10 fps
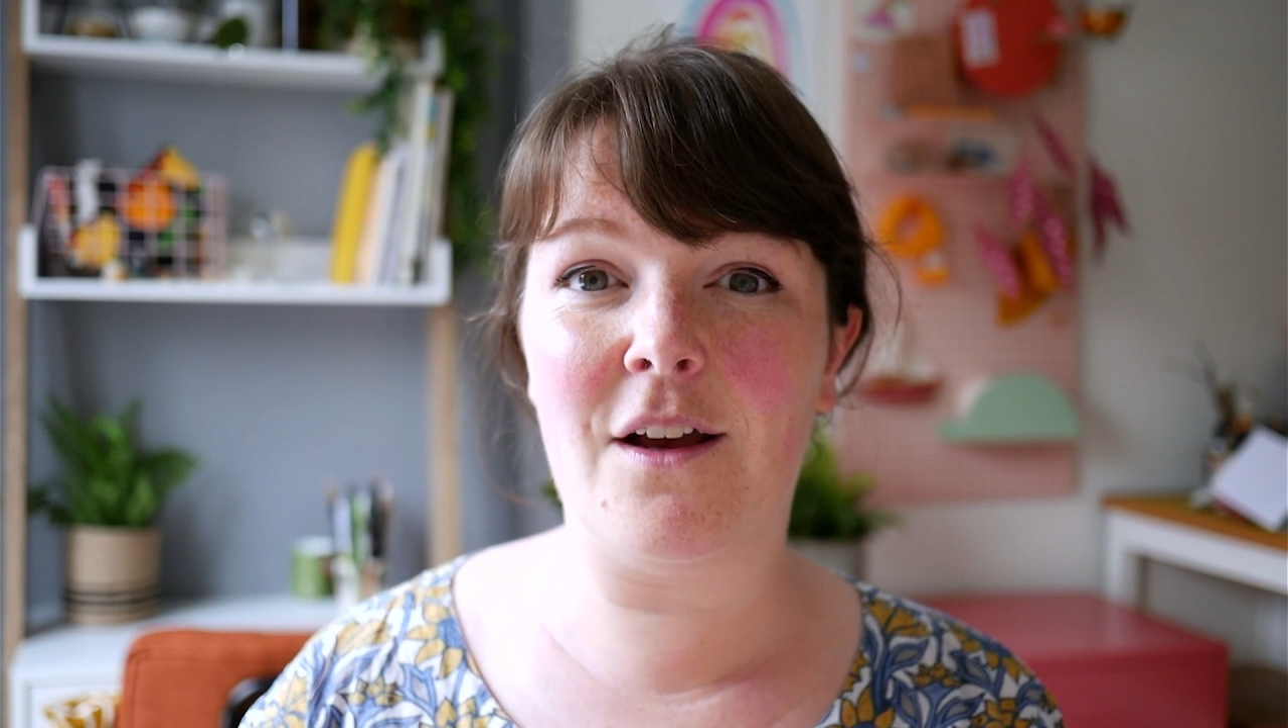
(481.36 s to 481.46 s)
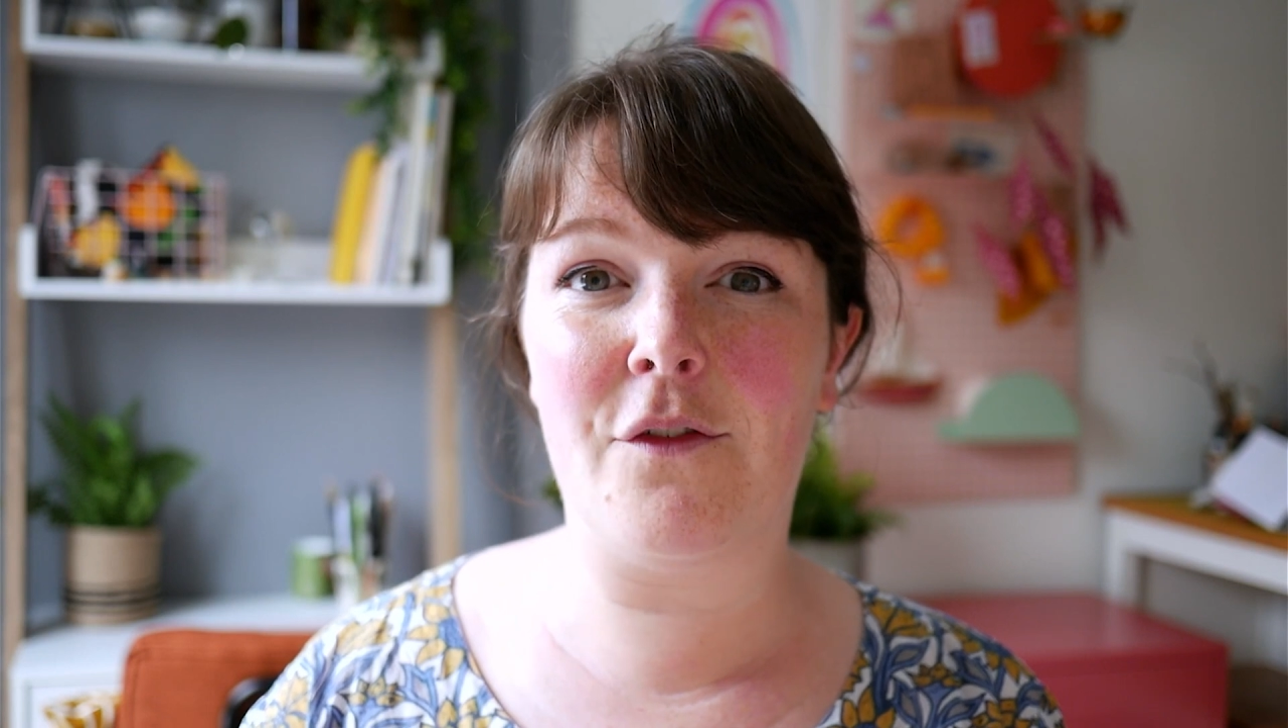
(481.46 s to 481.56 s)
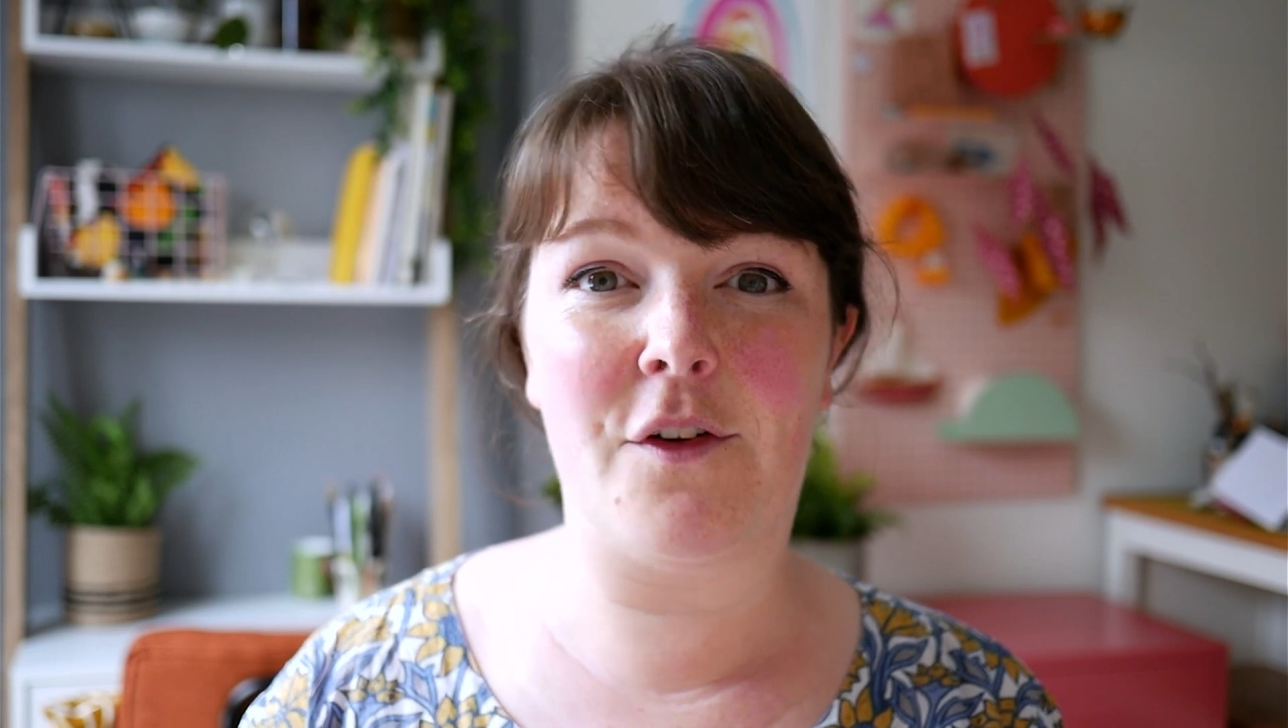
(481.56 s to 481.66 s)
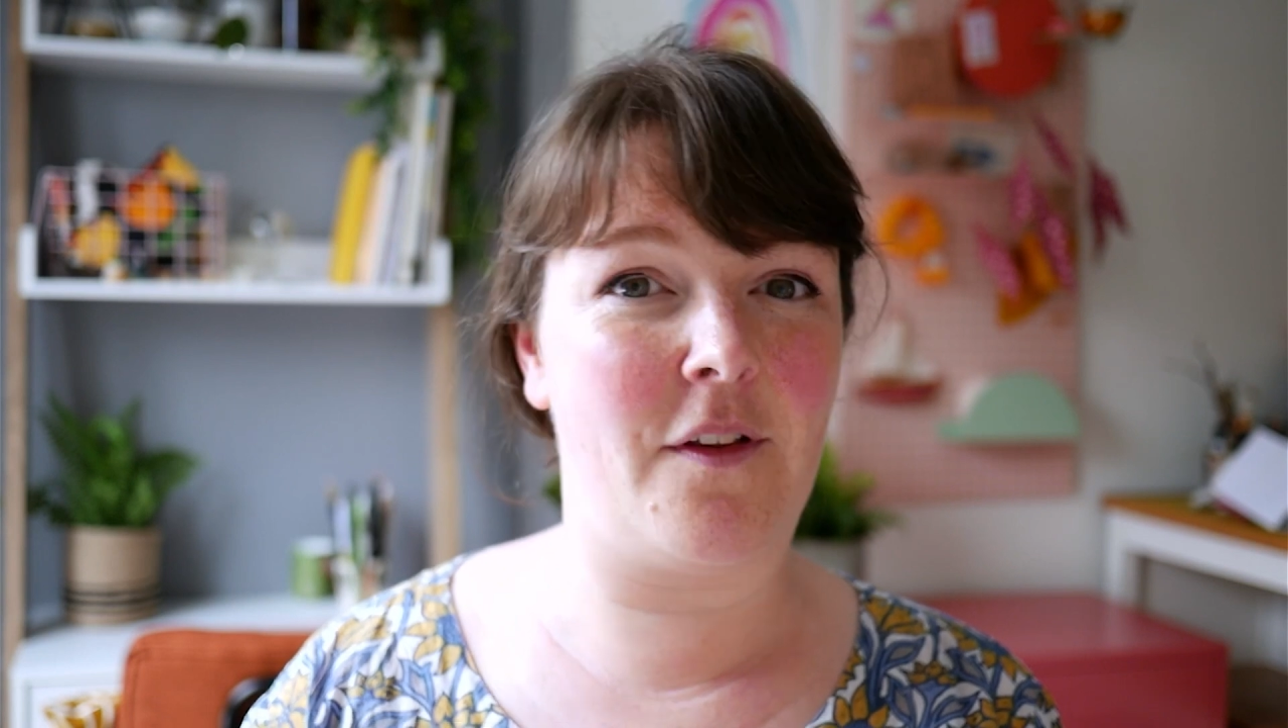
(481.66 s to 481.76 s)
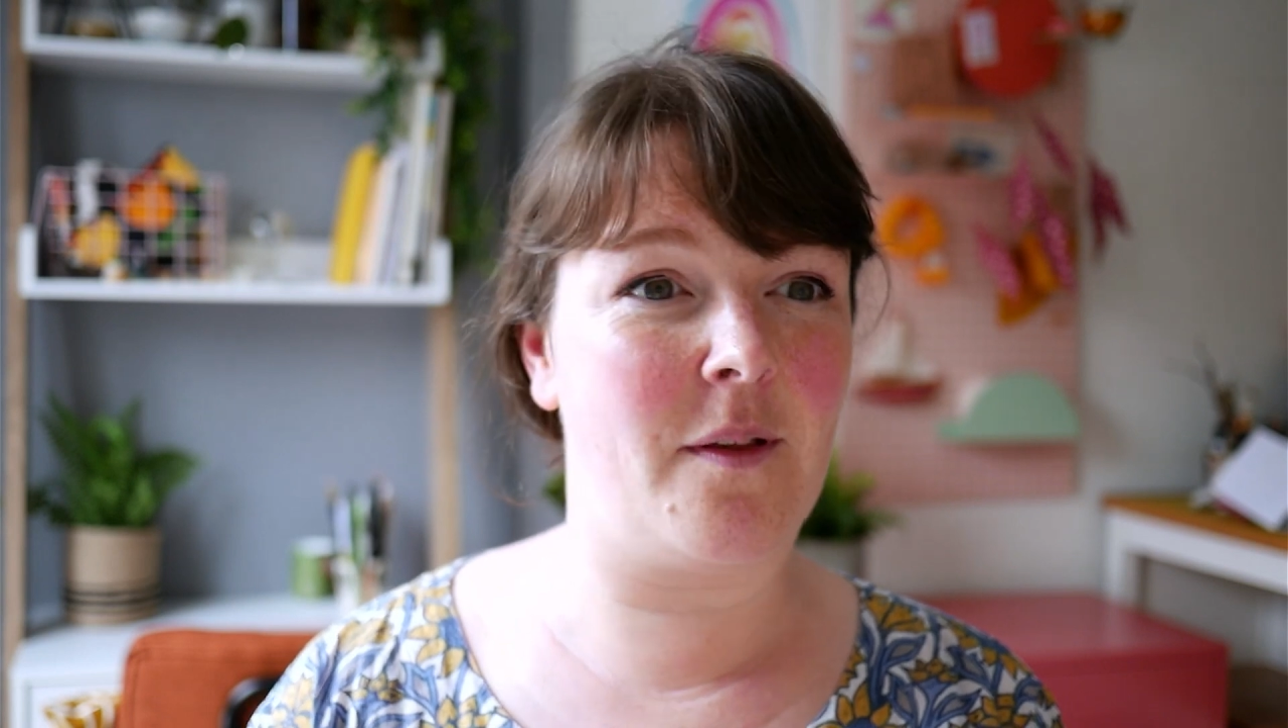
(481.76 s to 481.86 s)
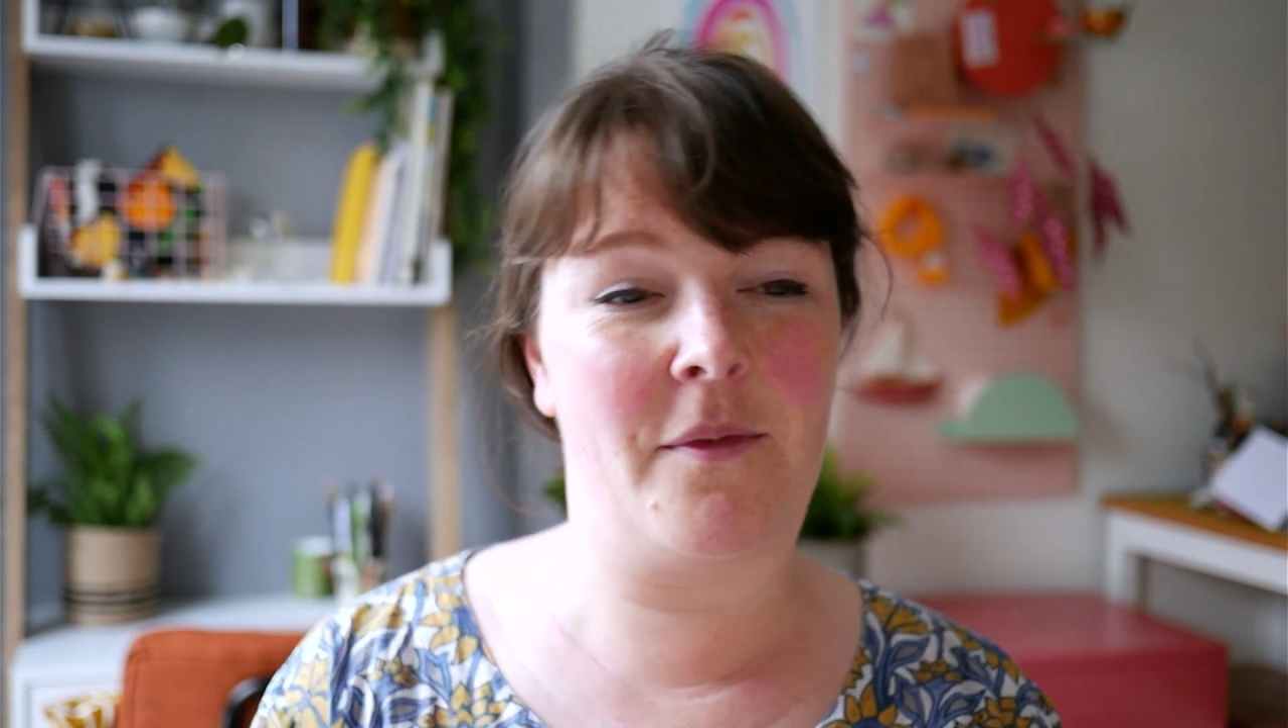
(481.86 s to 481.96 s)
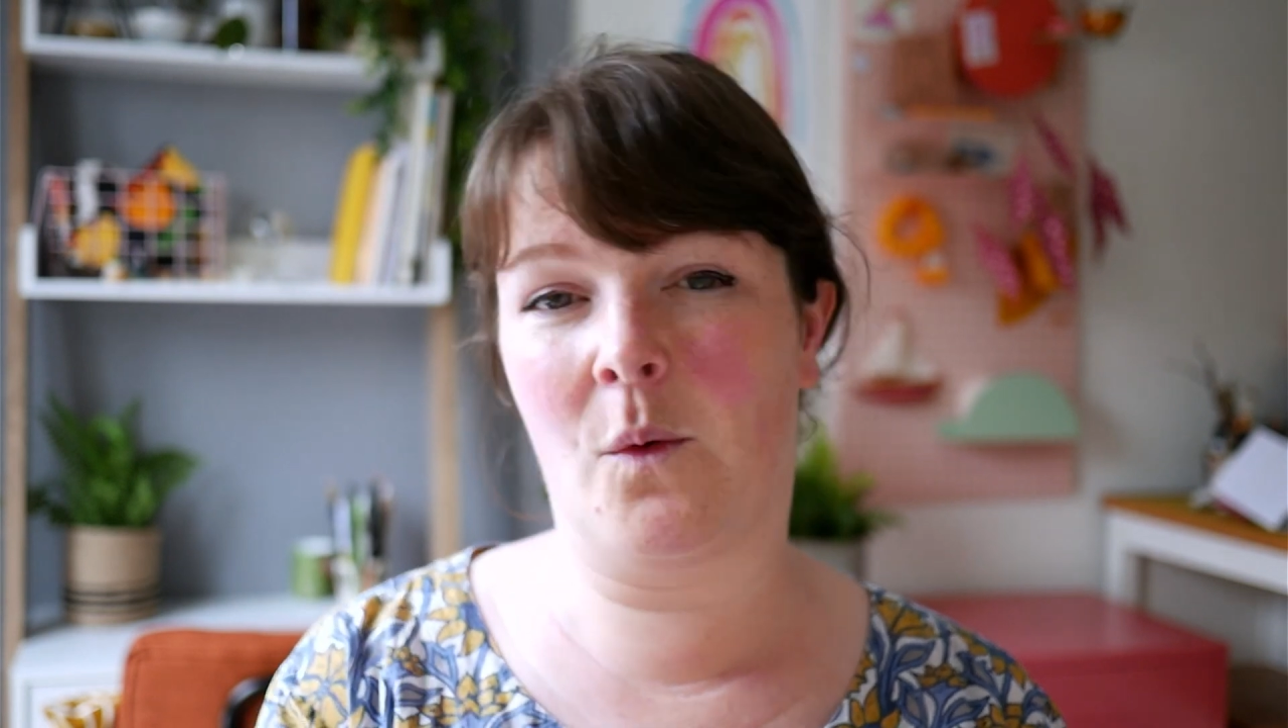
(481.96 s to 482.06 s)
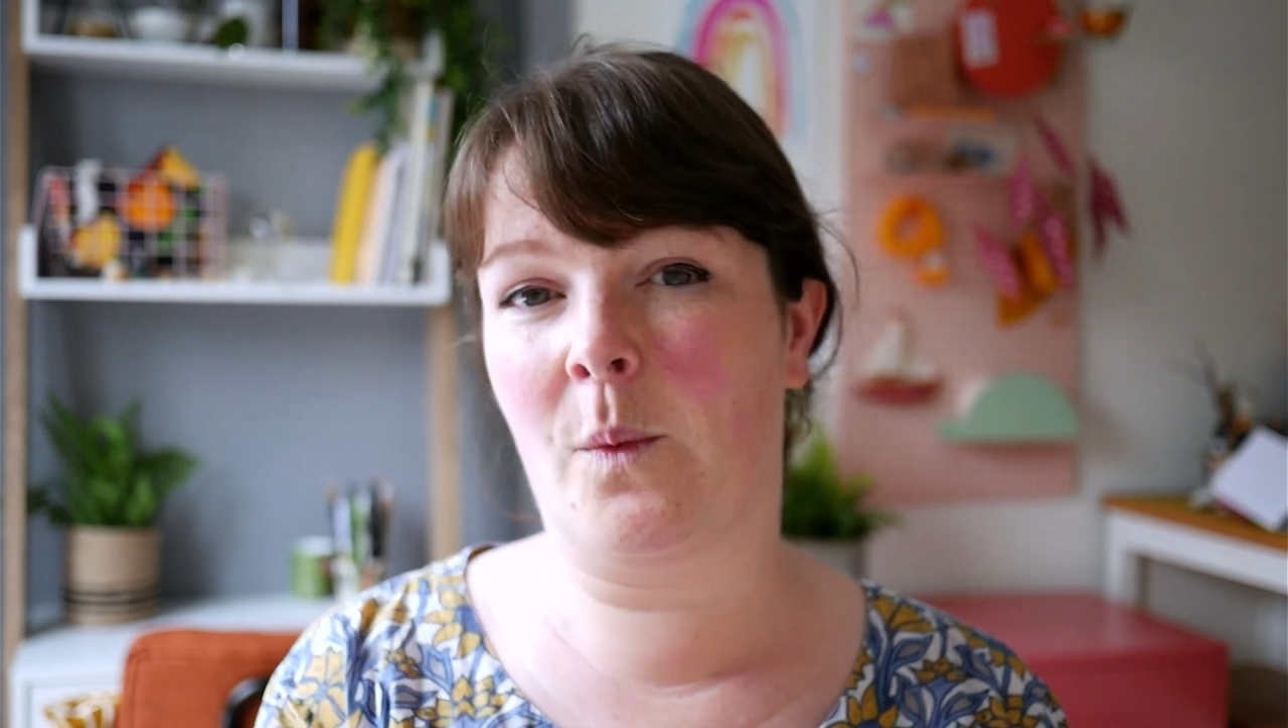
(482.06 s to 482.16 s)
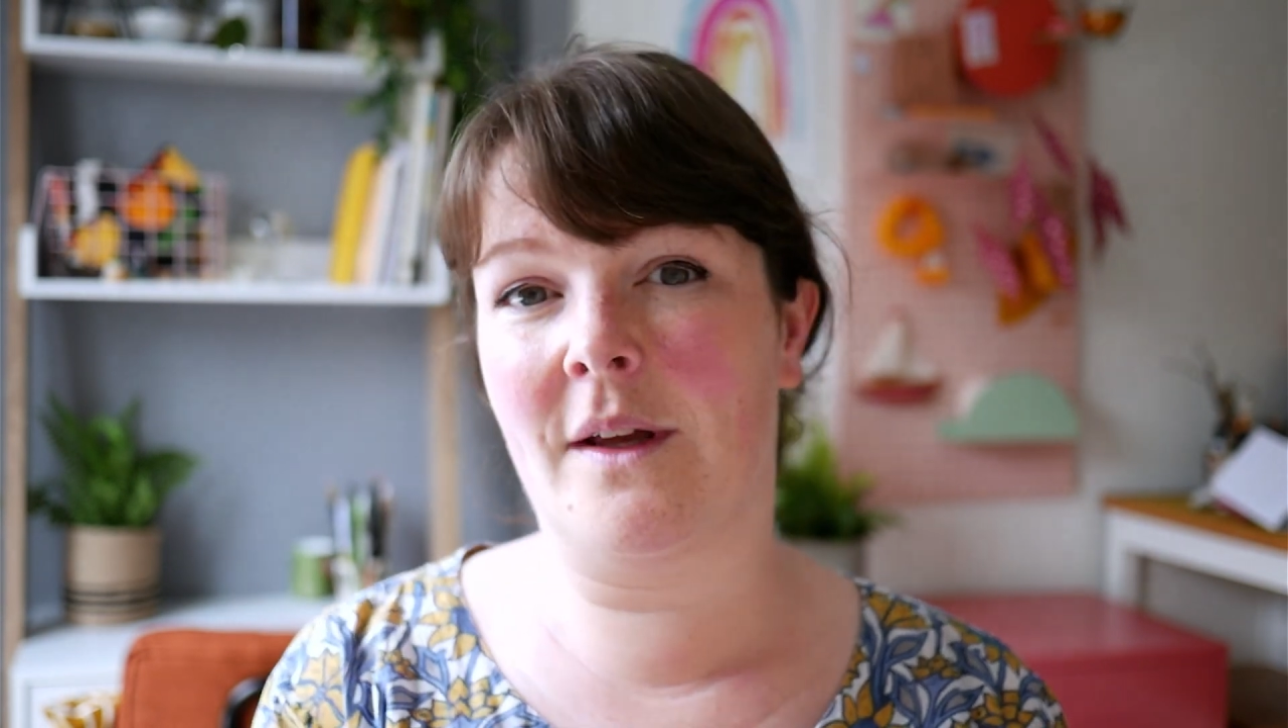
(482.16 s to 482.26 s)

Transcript: off? Is there something